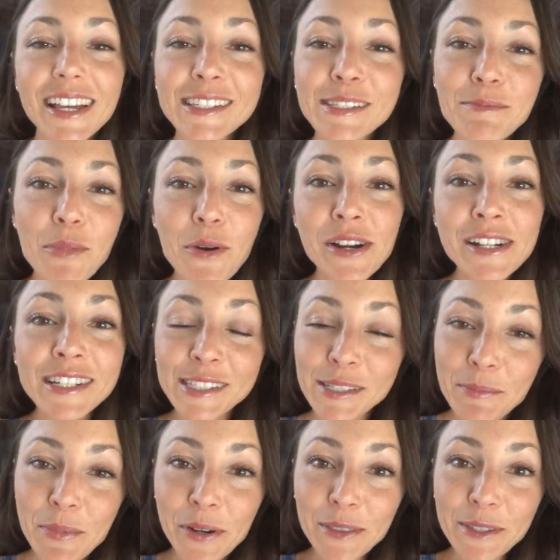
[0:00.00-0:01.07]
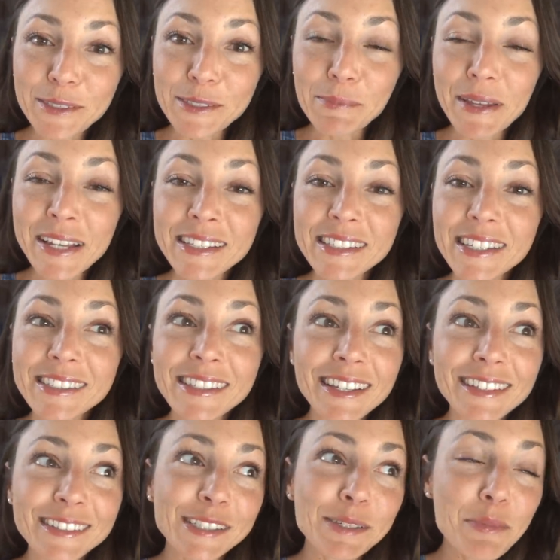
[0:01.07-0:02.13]
It's important to support those places
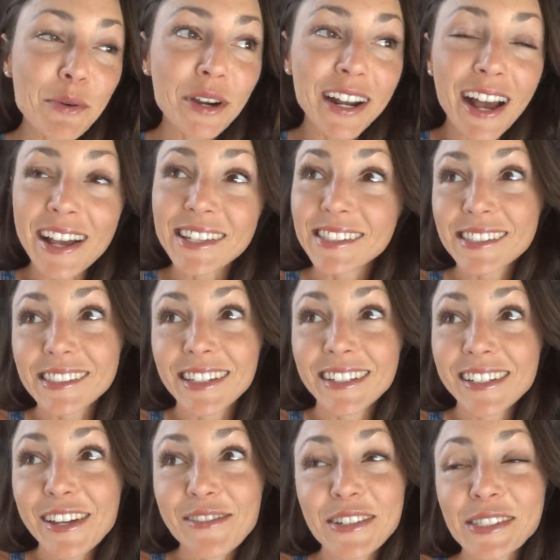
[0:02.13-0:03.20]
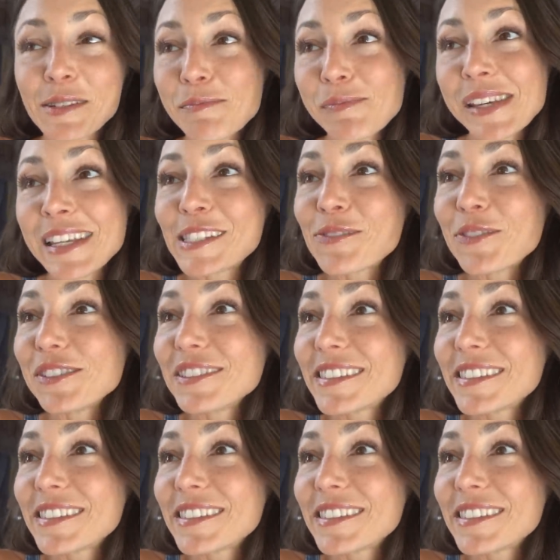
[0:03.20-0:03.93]
that support us and give us a peaceful,